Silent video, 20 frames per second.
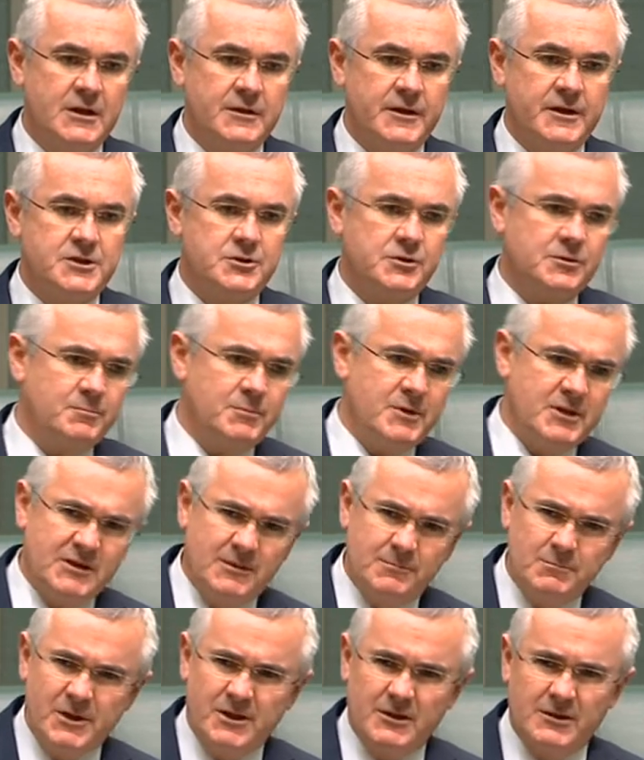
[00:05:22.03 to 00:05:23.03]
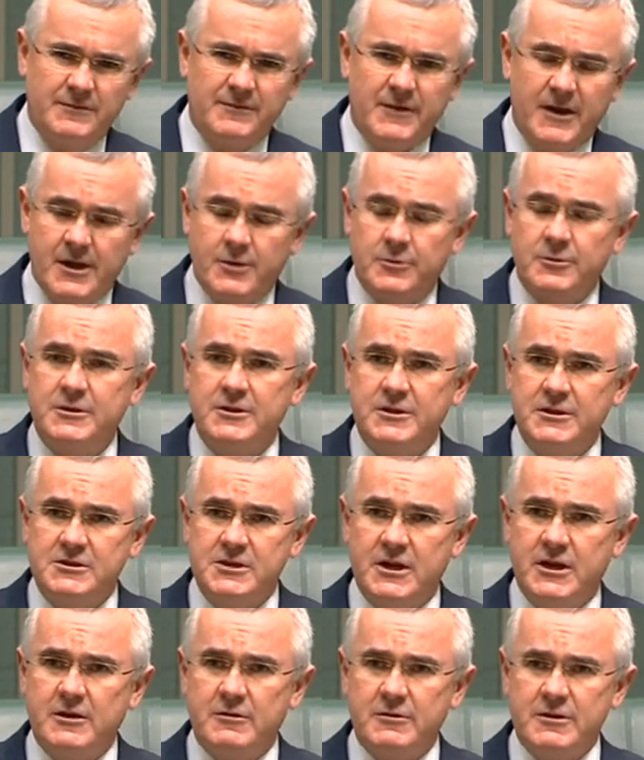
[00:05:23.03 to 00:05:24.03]
They shouldn't be in the middle of
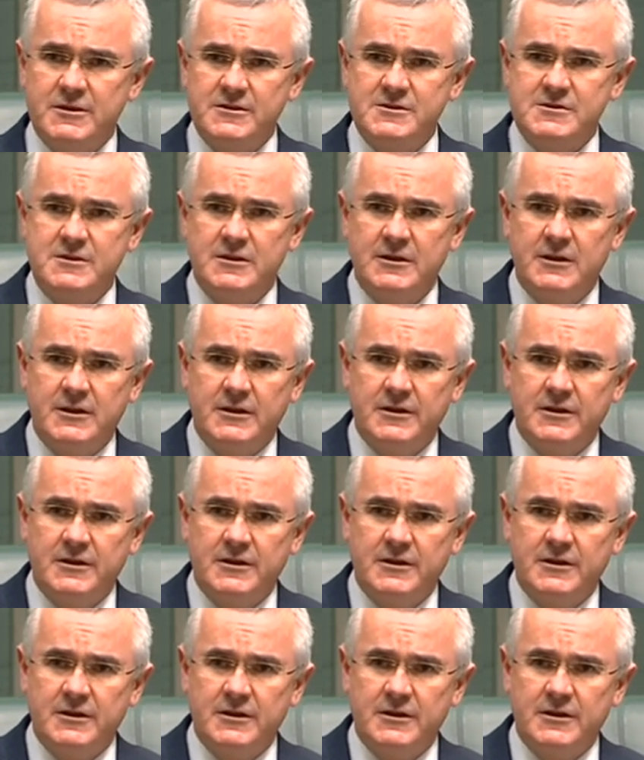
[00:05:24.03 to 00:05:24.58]
heritage areas.